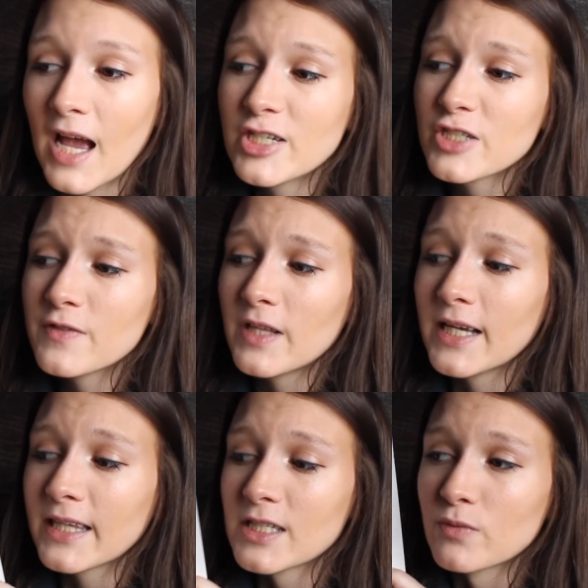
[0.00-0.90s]
I just feel
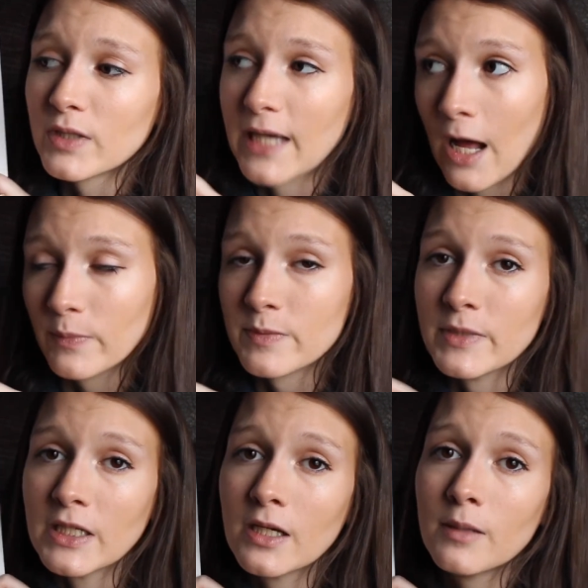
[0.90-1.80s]
like this really helped
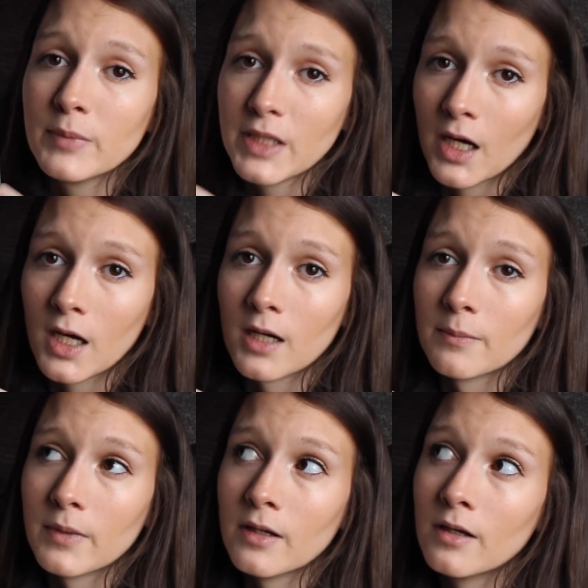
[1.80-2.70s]
me
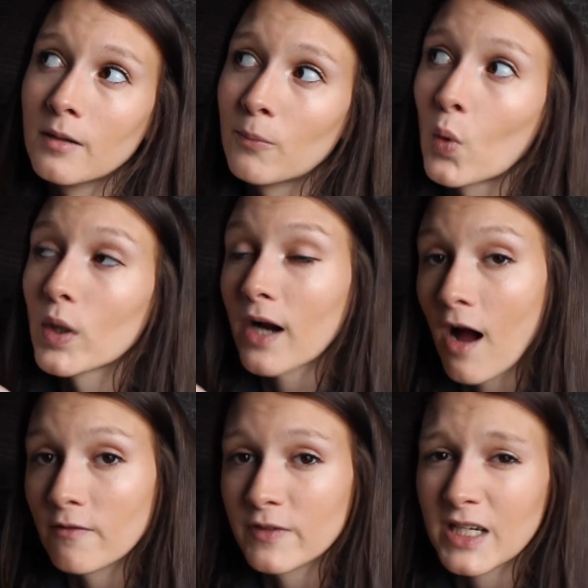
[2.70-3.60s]
become more
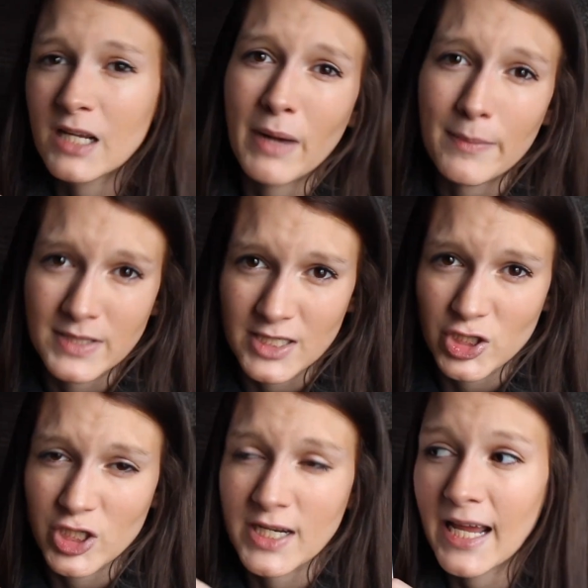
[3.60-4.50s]
confident in my
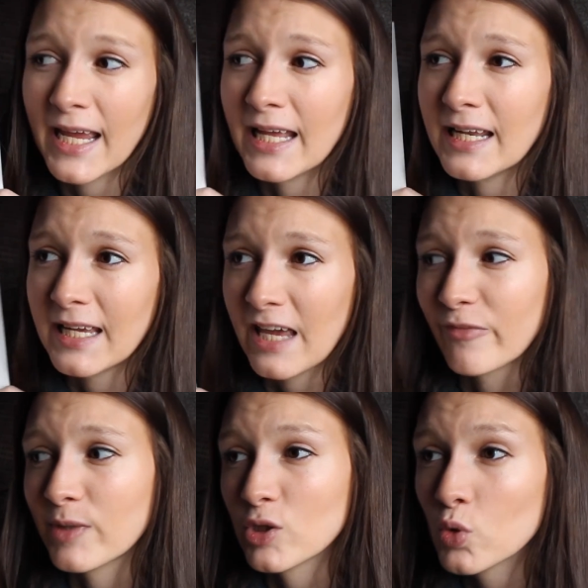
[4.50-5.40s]
position, and it
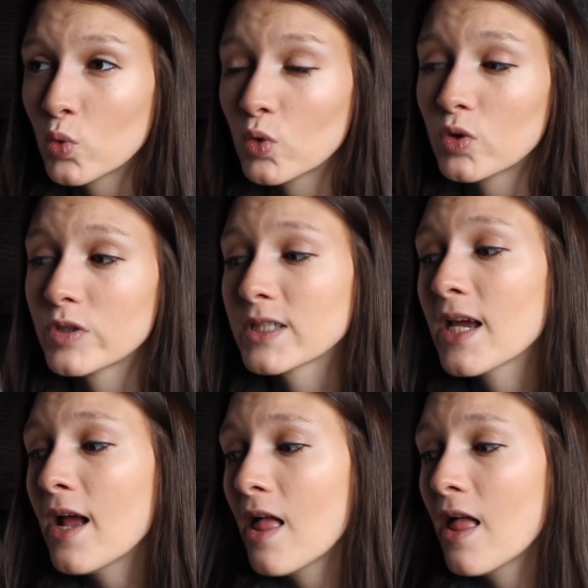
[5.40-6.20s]
gave me tools